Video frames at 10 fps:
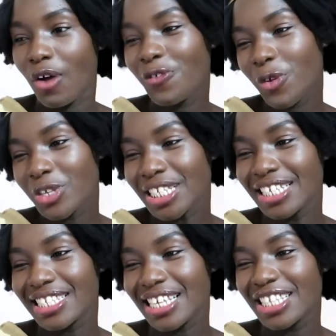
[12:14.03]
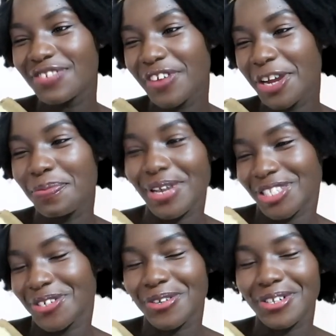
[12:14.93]
Of course, it's very
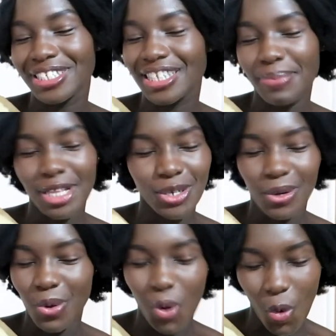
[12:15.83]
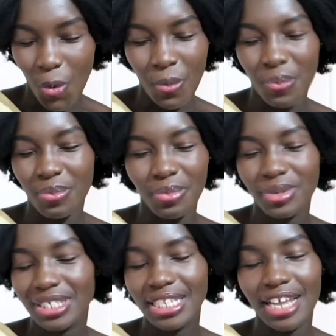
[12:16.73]
personal. It's a personal home
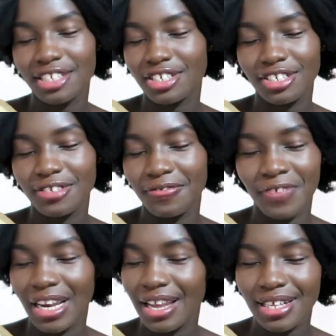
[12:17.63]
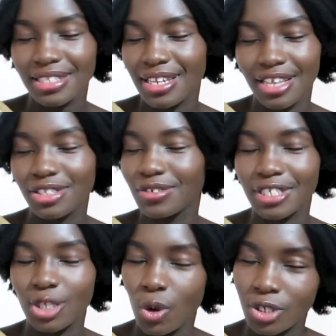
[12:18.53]
/ villa /
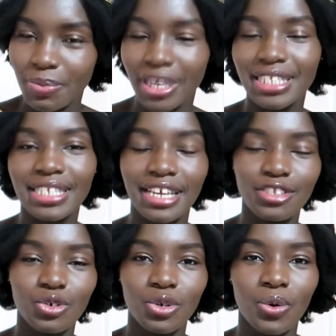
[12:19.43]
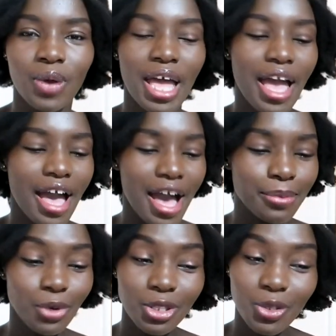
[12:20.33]
resort, but it's nice to know.
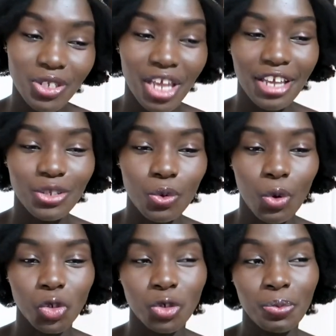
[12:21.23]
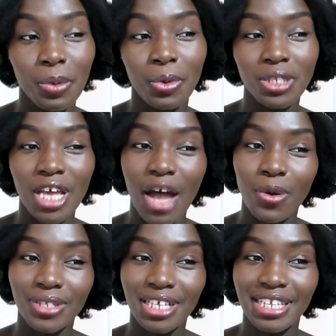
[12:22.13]
I'm not those guys who go to people's
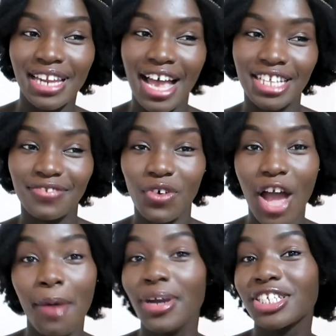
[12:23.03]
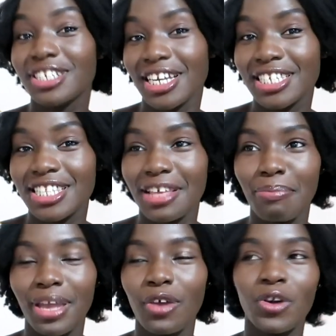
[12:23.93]
houses and ask for how much rent they
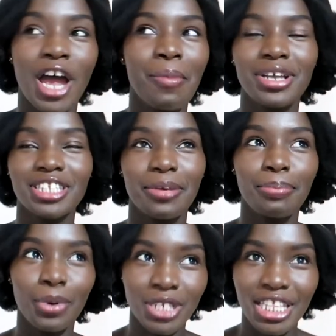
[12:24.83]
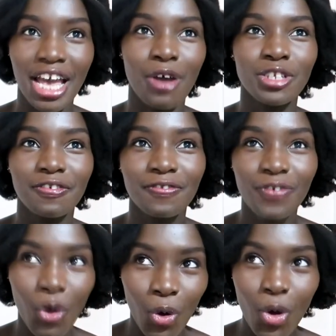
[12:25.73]
pay or how much they bought the house
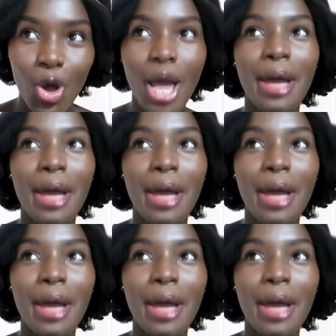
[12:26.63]
for.